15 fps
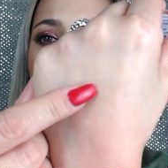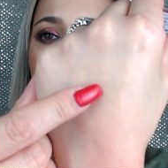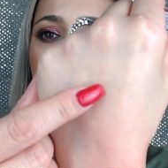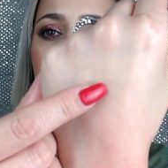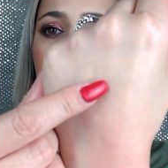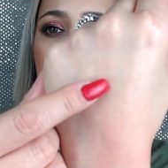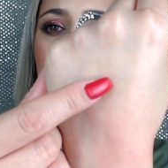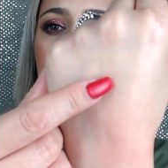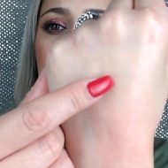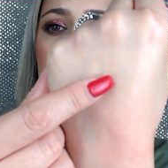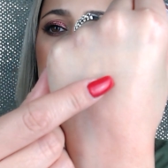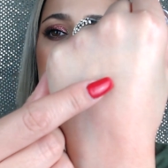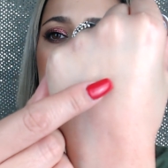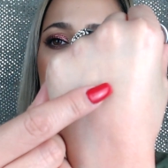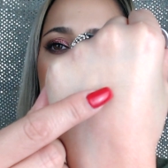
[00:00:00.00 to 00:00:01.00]
I don't know that you
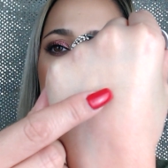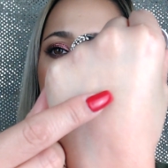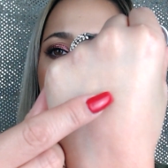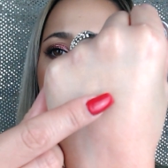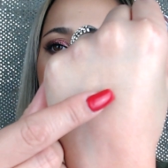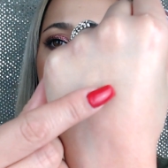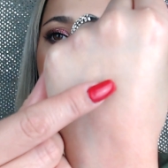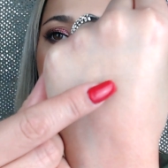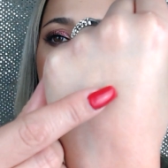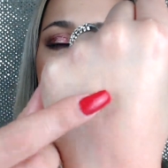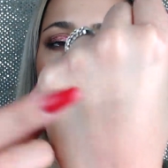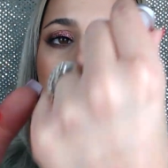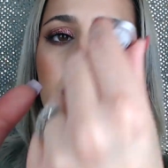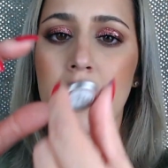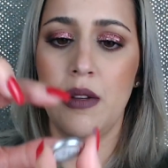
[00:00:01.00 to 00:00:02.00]
can tell so much,
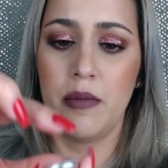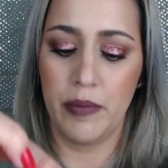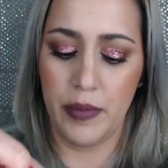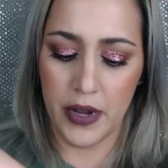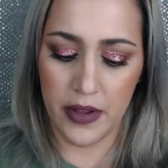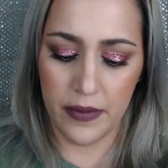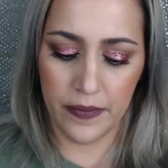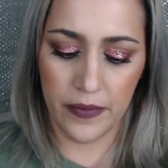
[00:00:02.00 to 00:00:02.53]
but